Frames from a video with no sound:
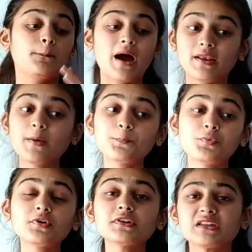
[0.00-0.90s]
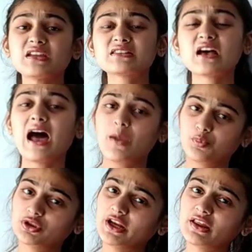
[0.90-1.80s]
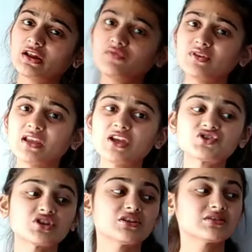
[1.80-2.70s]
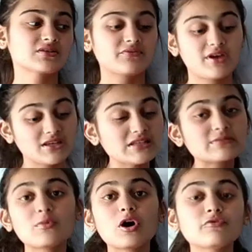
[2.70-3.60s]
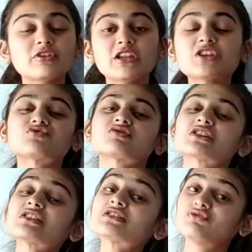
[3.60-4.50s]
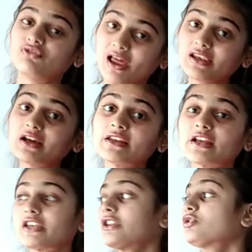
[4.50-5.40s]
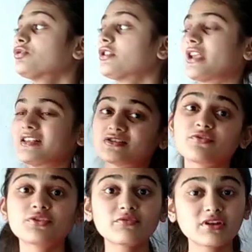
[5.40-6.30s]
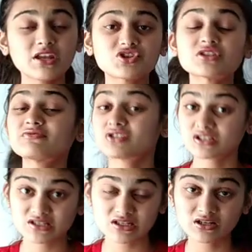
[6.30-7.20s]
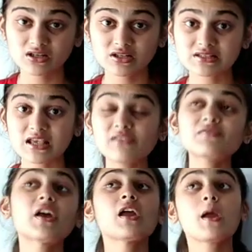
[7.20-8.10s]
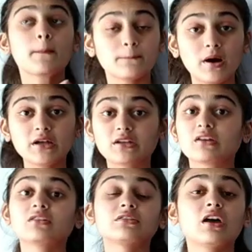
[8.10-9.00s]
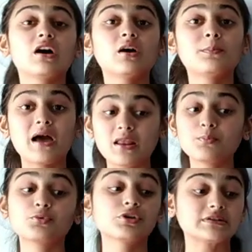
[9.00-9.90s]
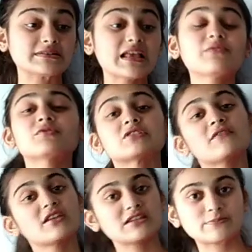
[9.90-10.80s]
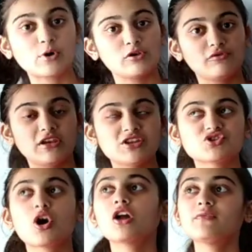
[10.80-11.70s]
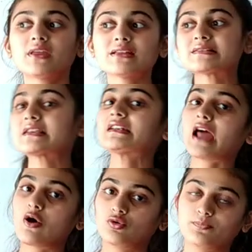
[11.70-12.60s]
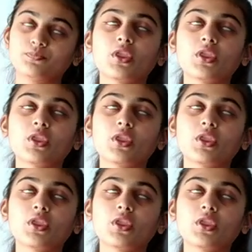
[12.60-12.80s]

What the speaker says: Palampur is a hypothetical village. It is a very small village which is well connected to the rest of the villages which is near itself, but the Palampur itself is a very small village, or we can say town.